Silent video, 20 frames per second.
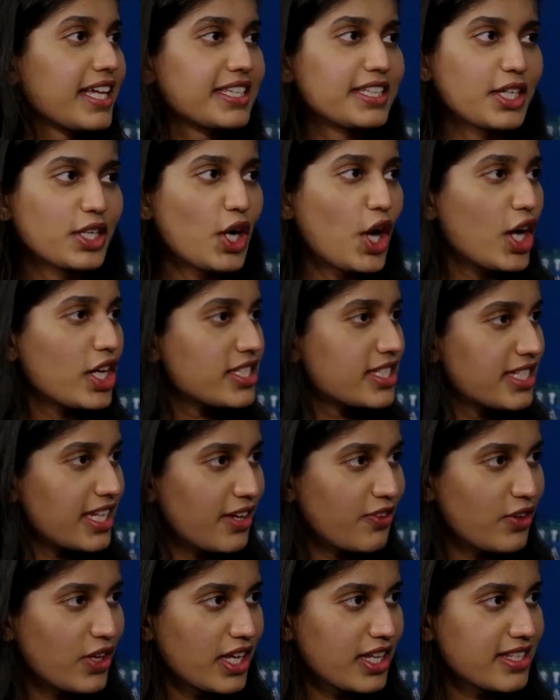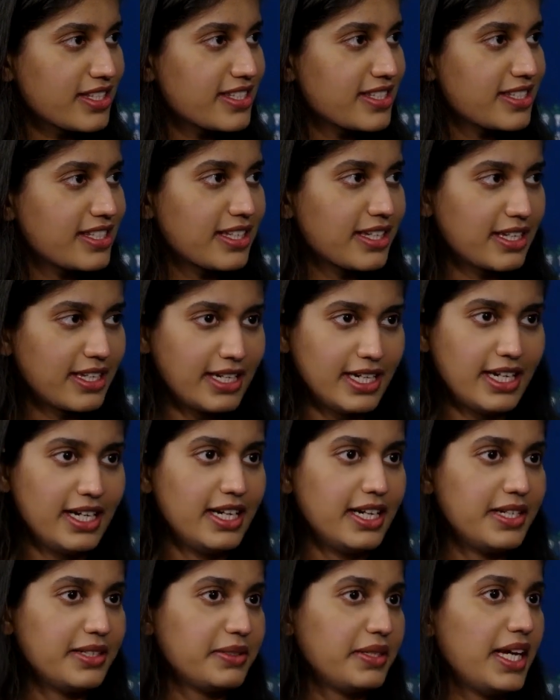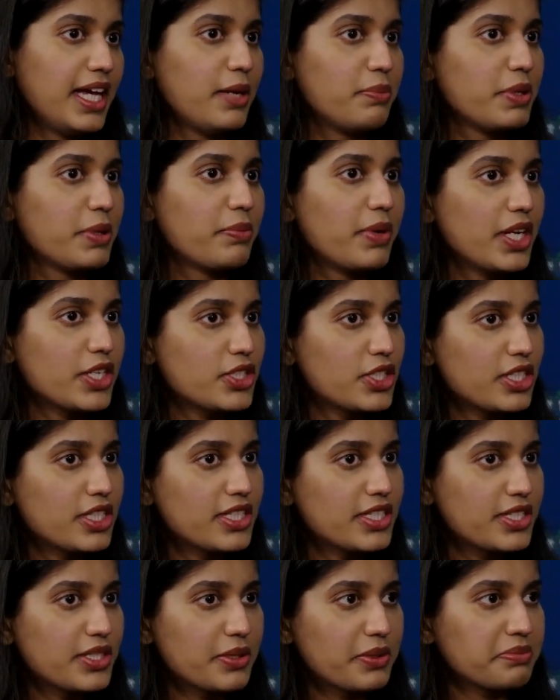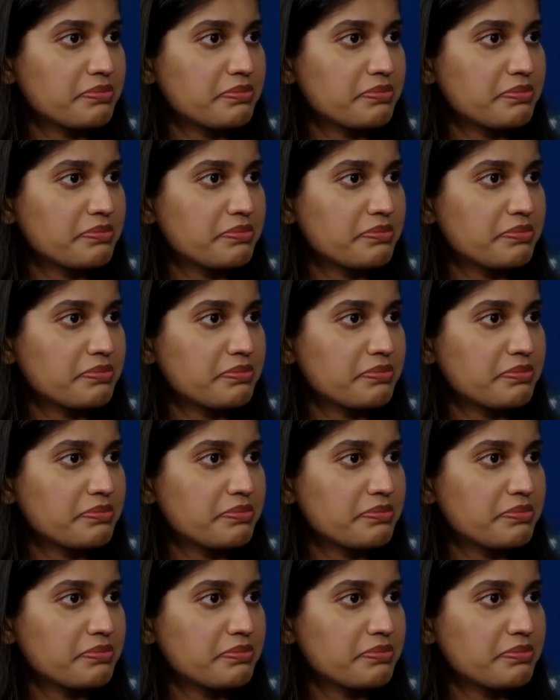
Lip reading: The cost savings, helping patients